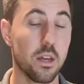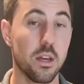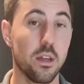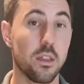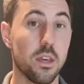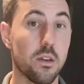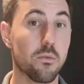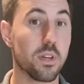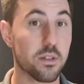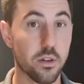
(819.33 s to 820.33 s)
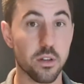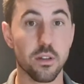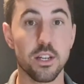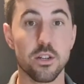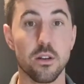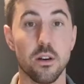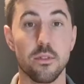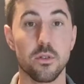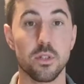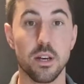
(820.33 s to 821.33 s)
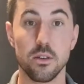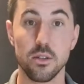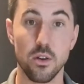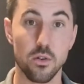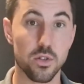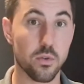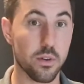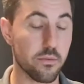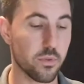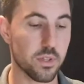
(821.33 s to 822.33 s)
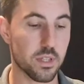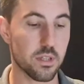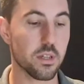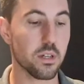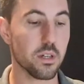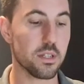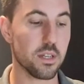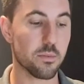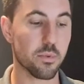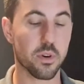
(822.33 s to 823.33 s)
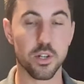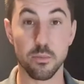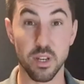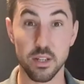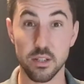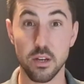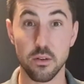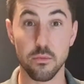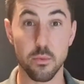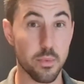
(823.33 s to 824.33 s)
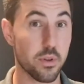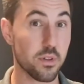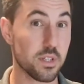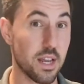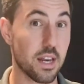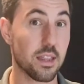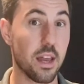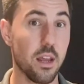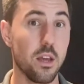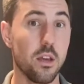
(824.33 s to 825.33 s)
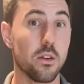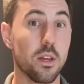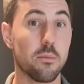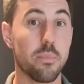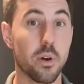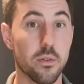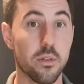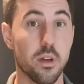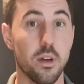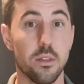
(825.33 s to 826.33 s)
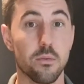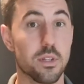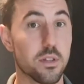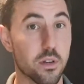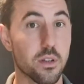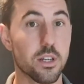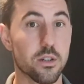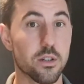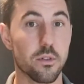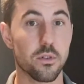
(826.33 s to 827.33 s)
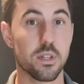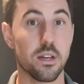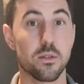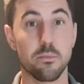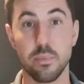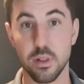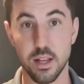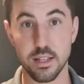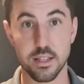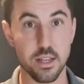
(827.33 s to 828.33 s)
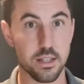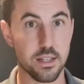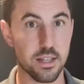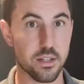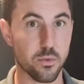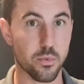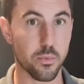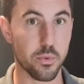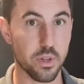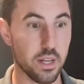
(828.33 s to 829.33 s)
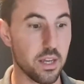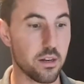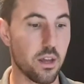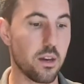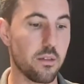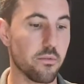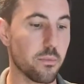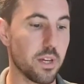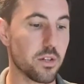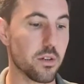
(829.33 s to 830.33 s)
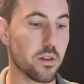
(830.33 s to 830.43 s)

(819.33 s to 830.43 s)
the recirculation of those cells also influenced the disease progression. Because here, remember, they're stating that you need both the recirculation of those cells plus the intestinal permeability and inflammation.